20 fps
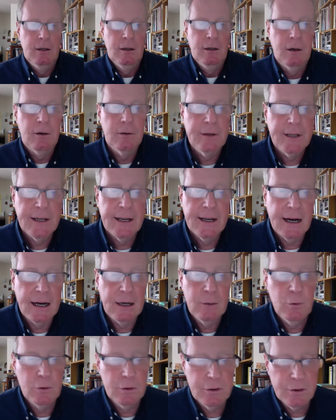Okay, I
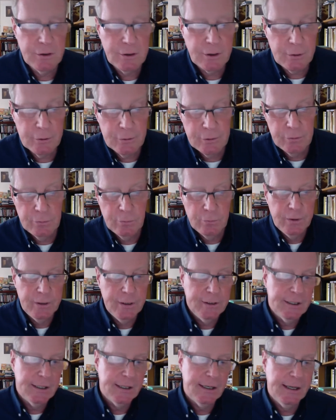will conclude
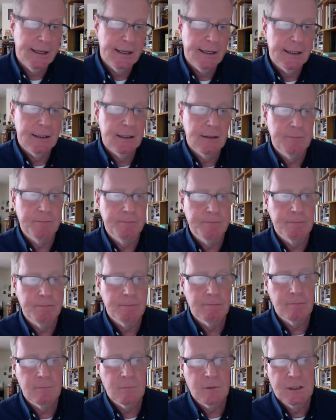with a
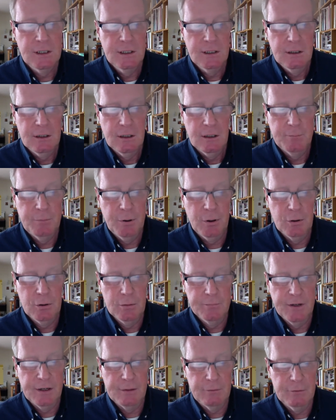poem
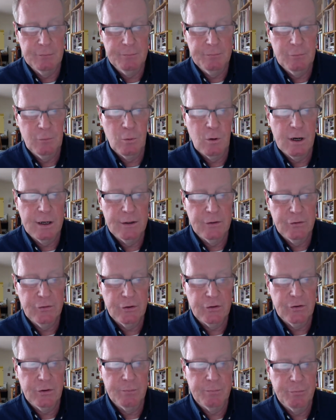that requires
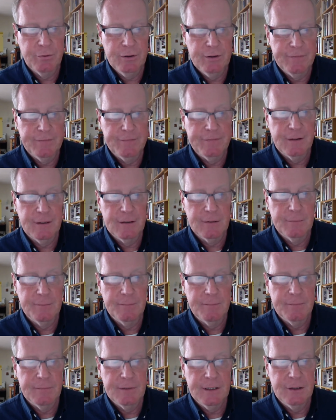just a brief
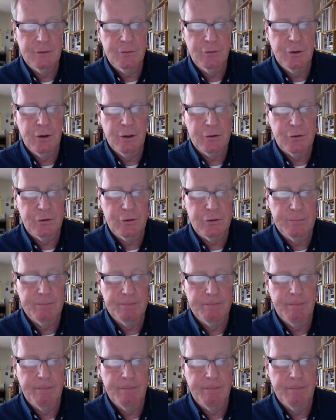introduction.